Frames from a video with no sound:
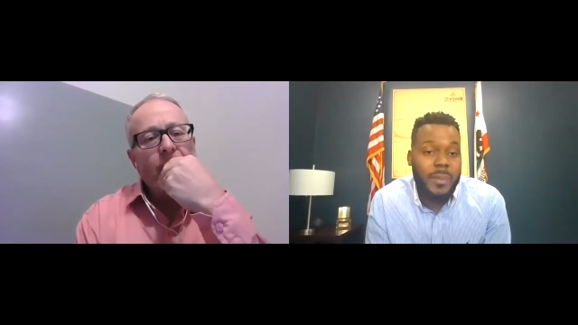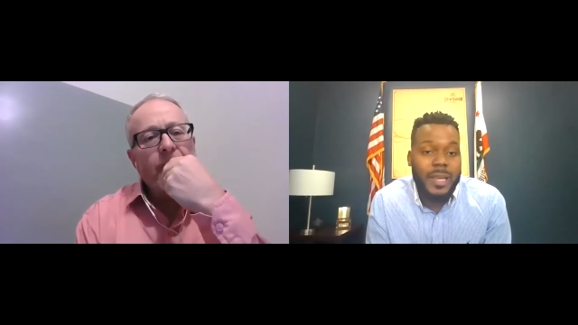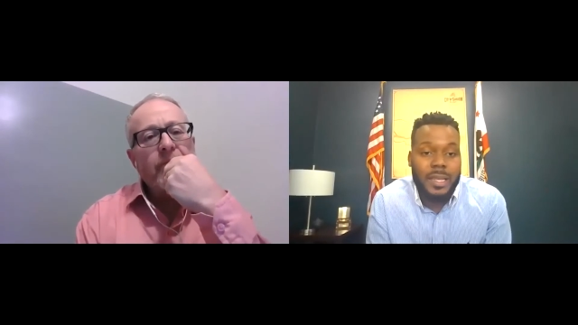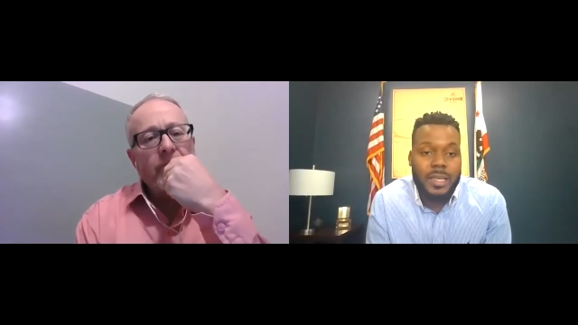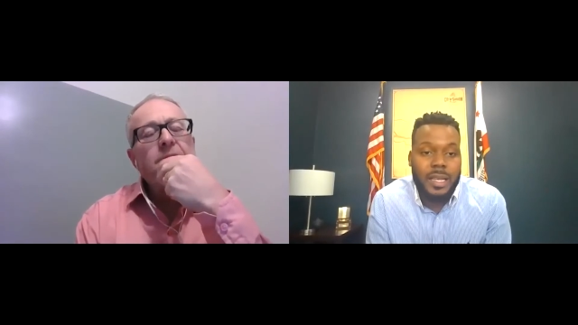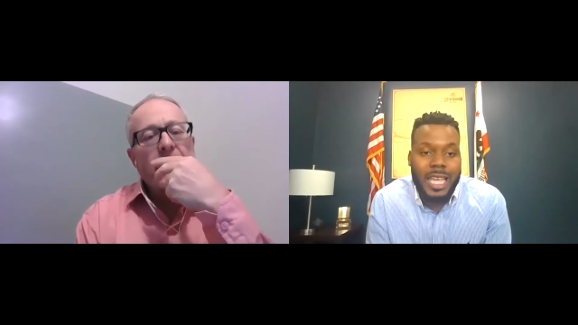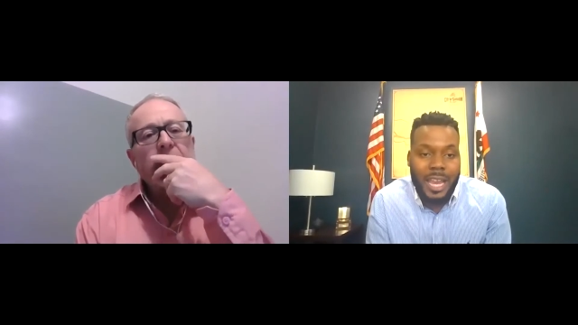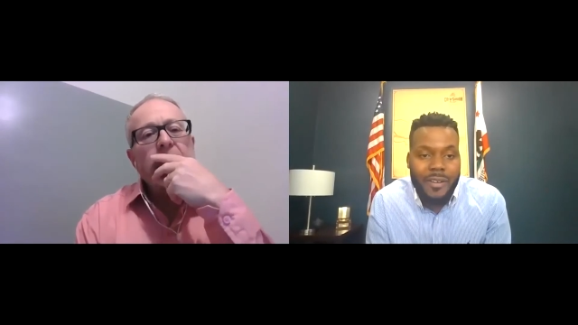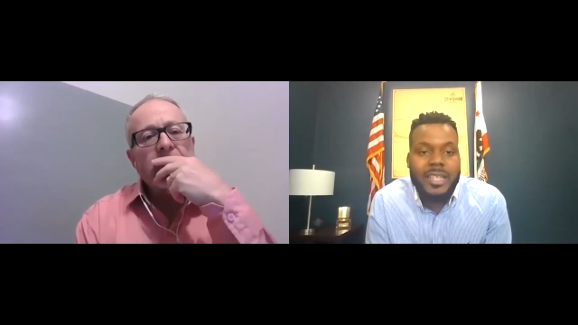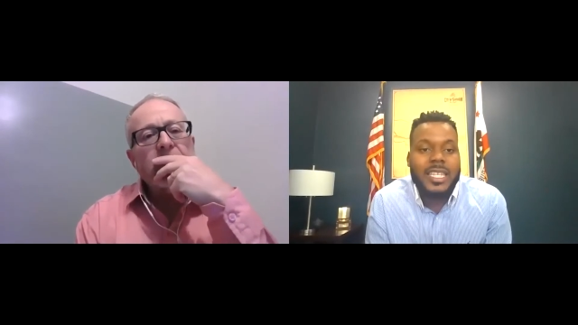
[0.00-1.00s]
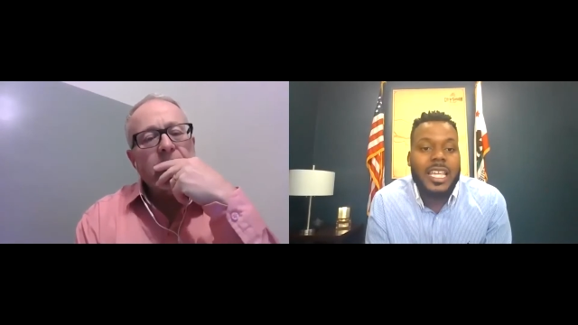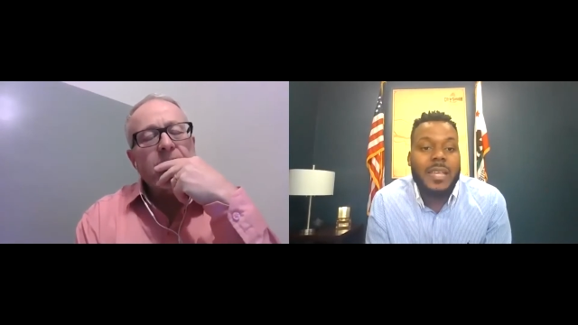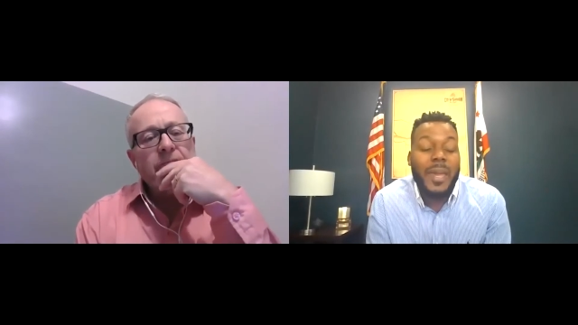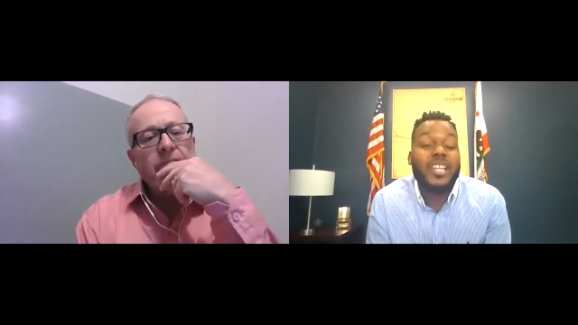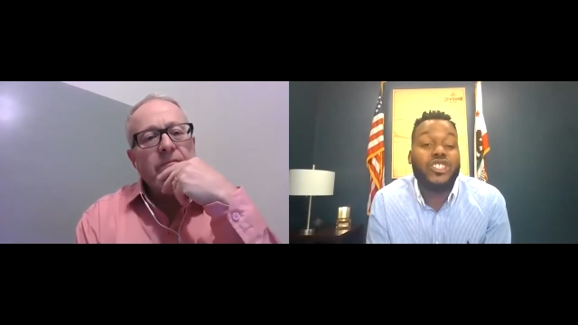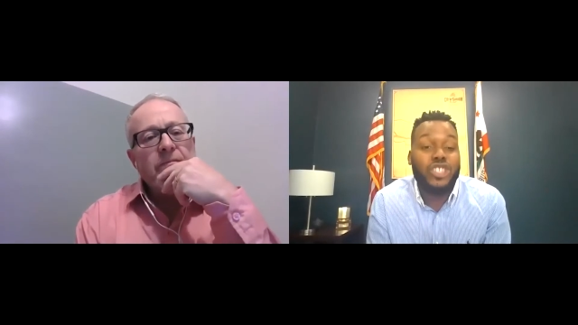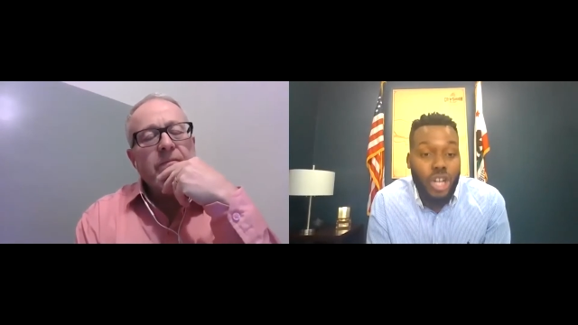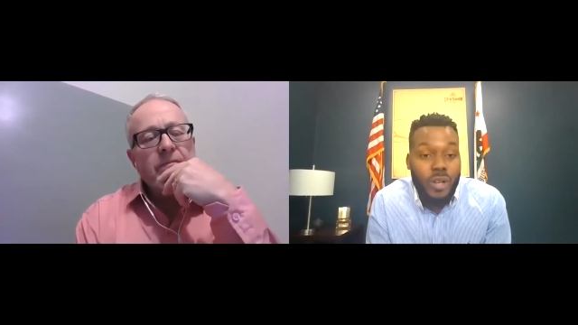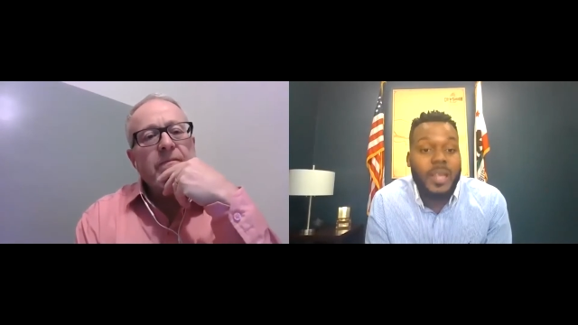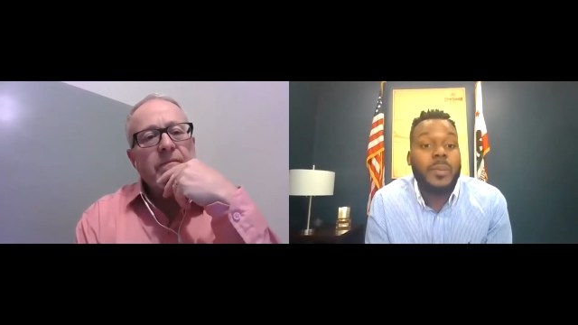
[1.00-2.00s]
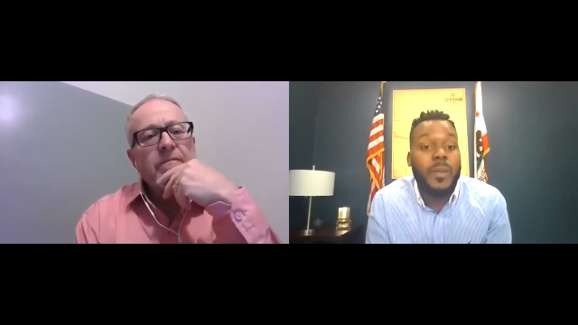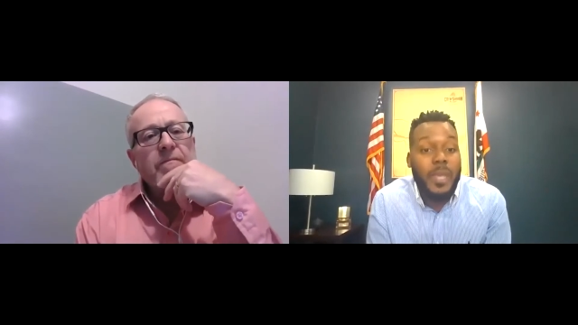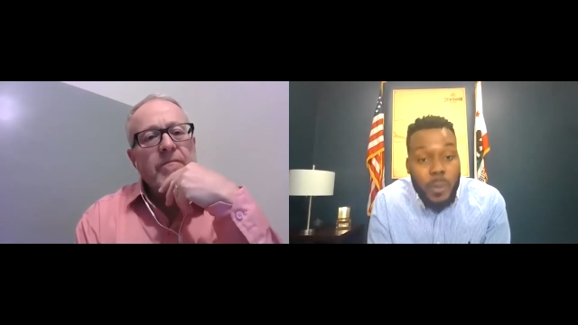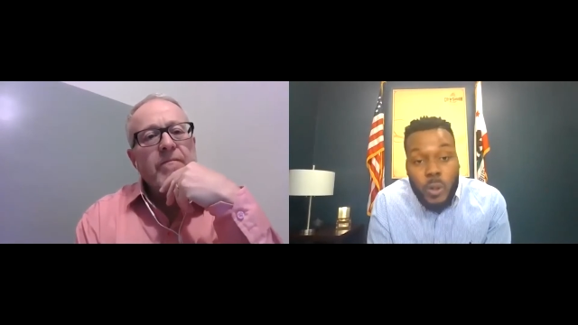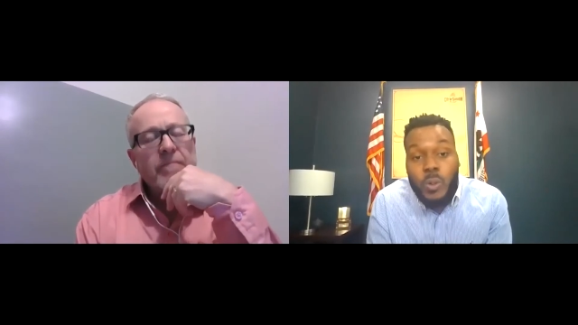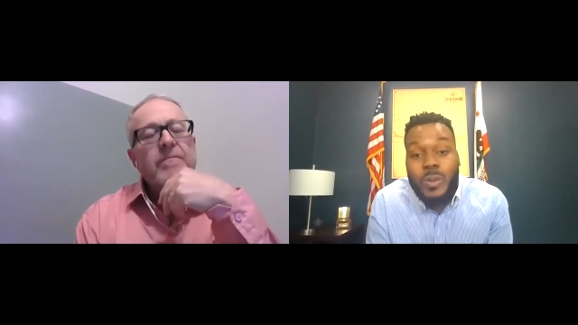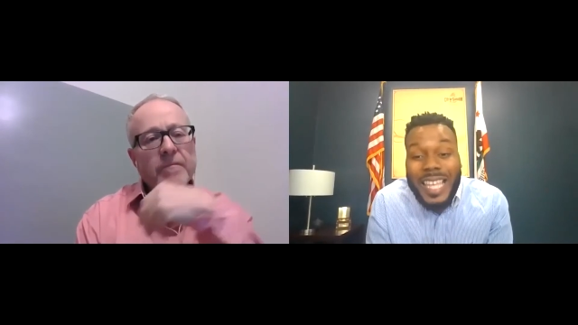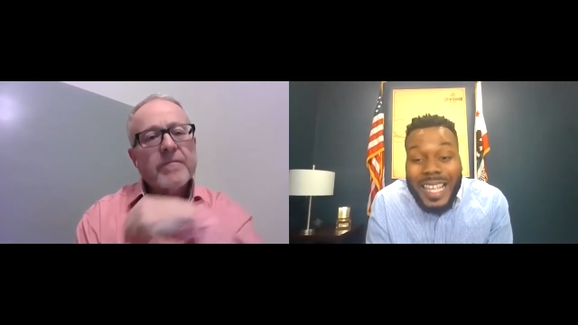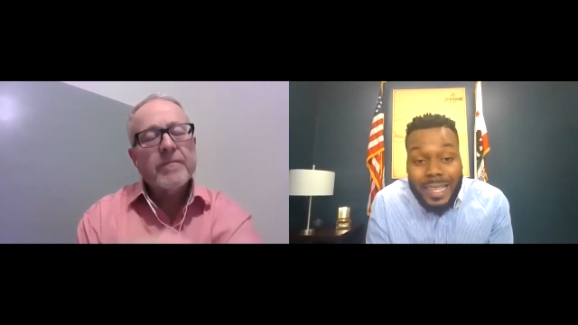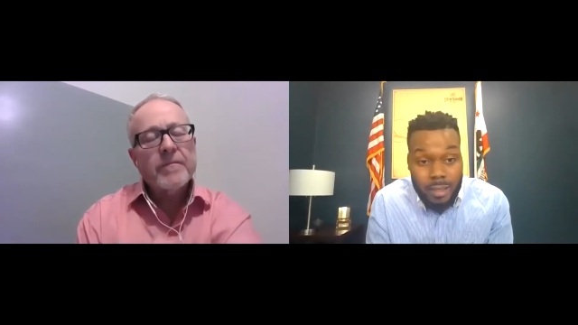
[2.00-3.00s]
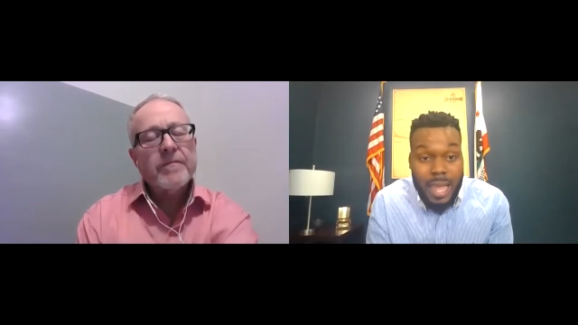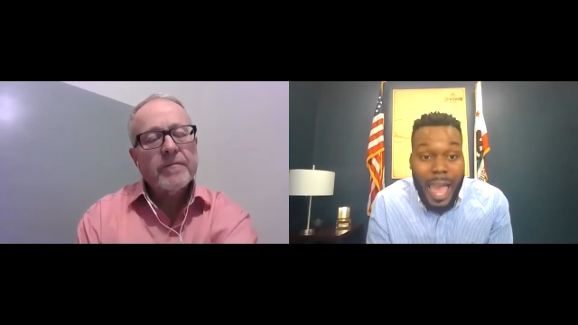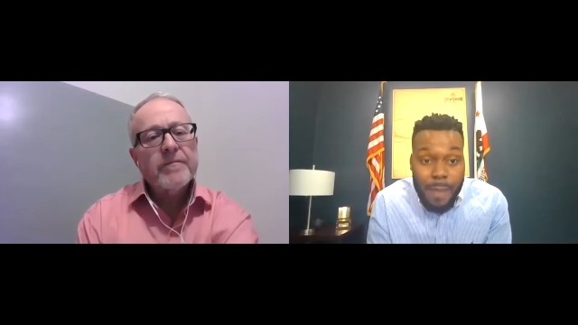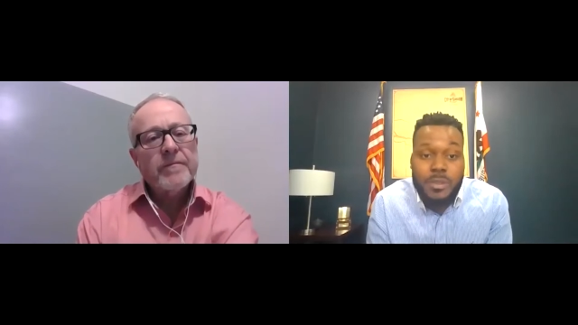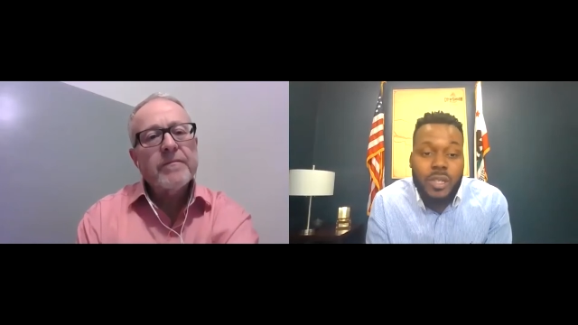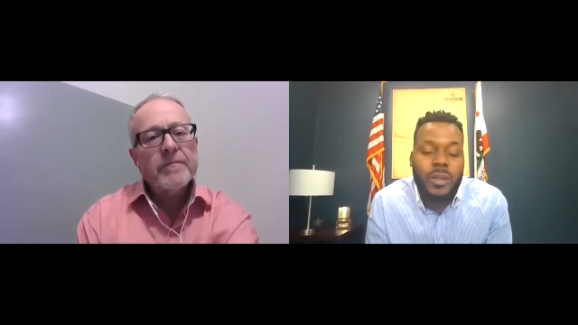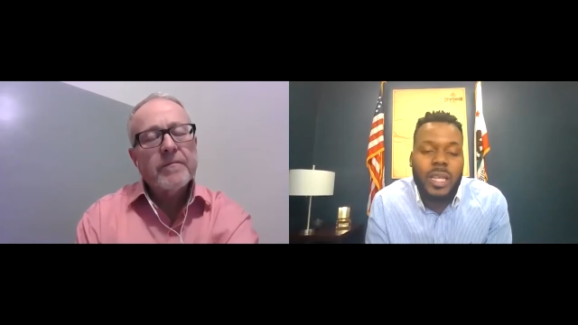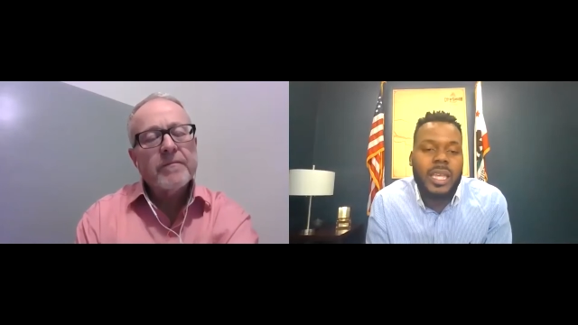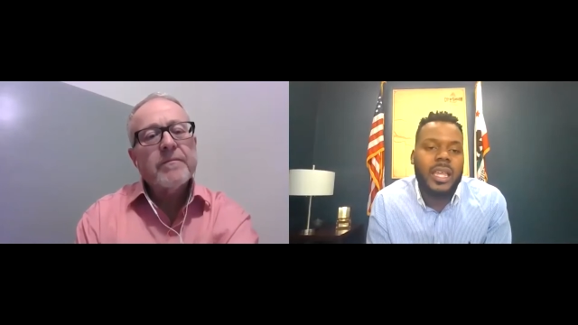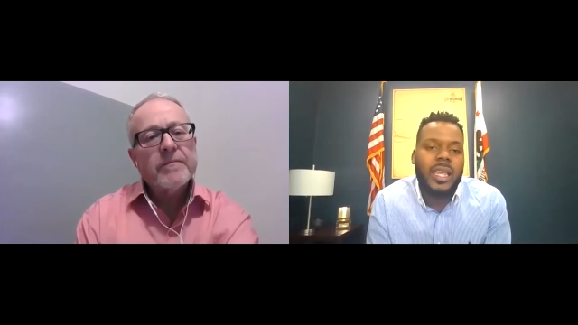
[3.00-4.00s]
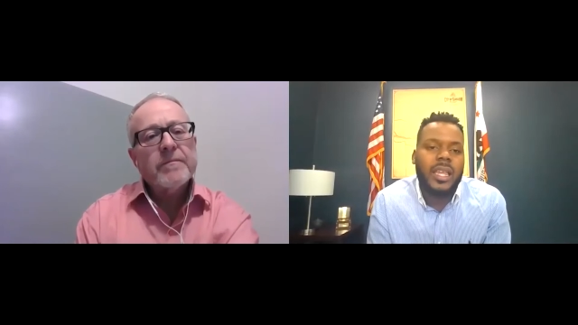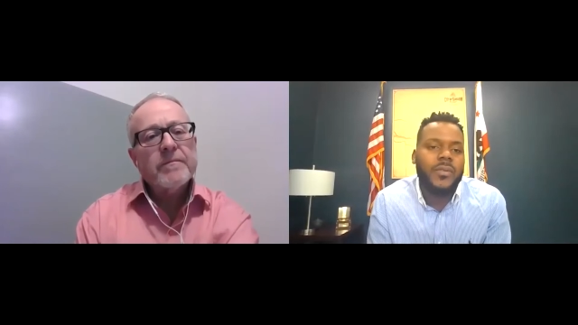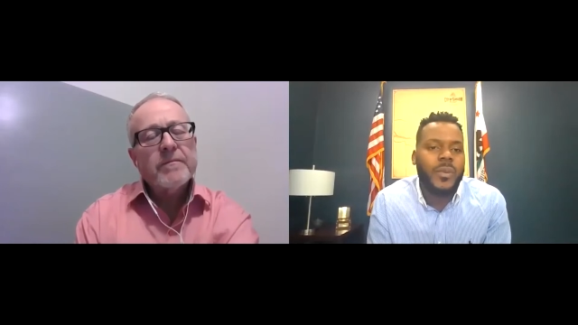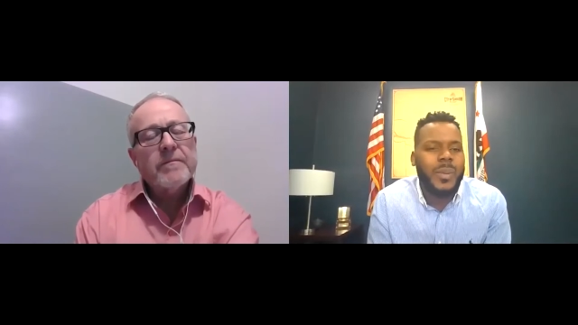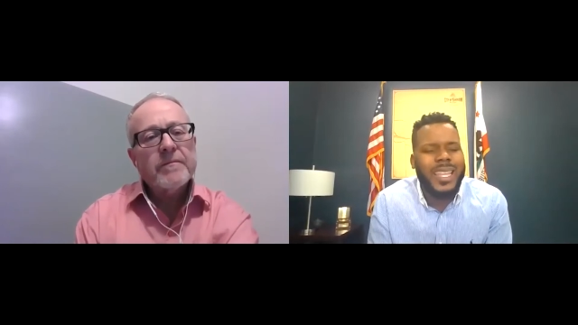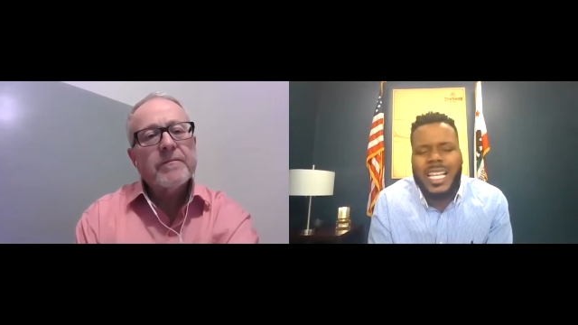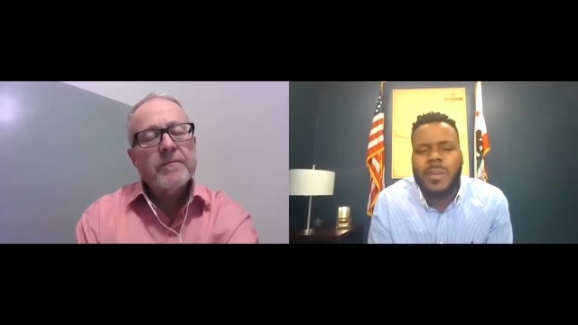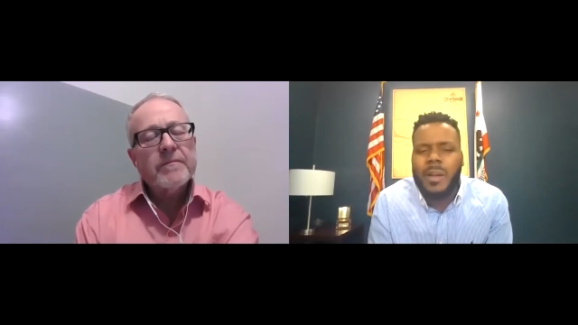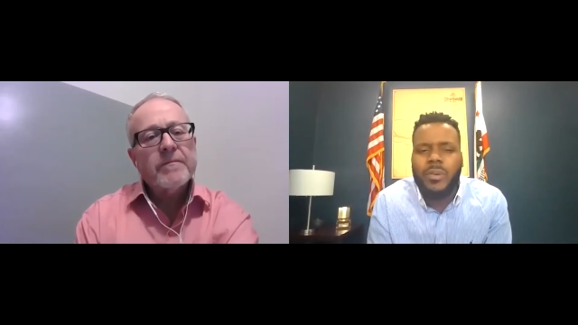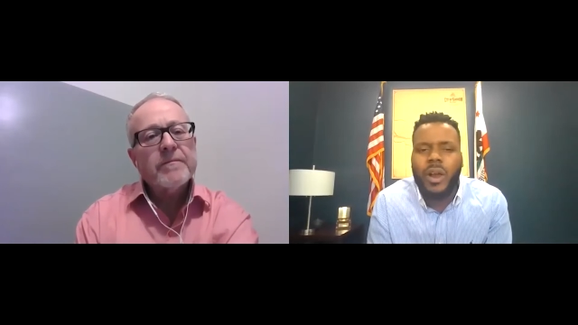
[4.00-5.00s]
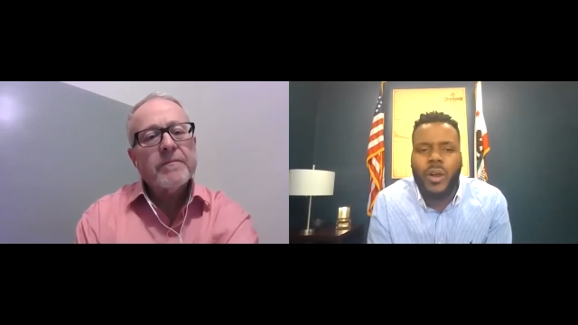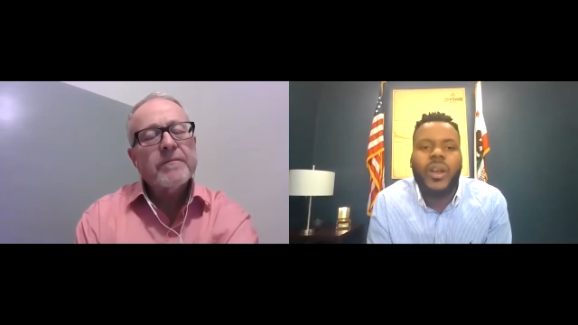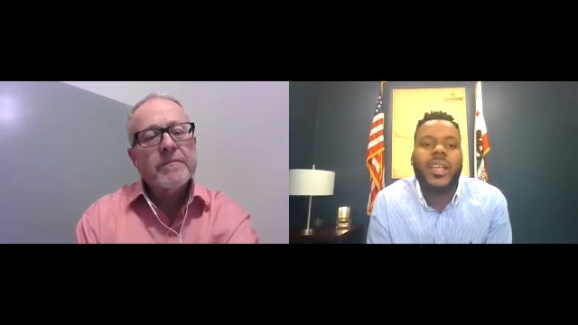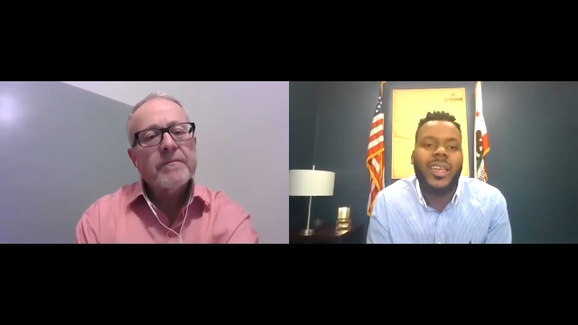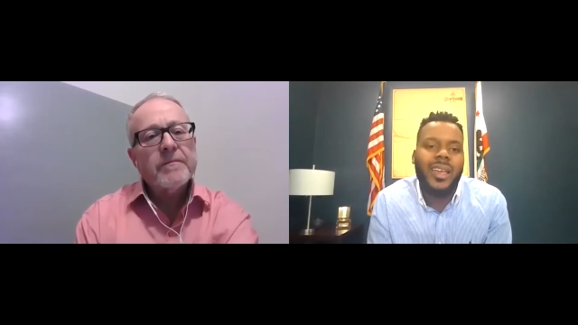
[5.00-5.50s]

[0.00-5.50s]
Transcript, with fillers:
Speaker 1: but guaranteed makes sure that the people who need it absolutely get it. And for me, that's my priority.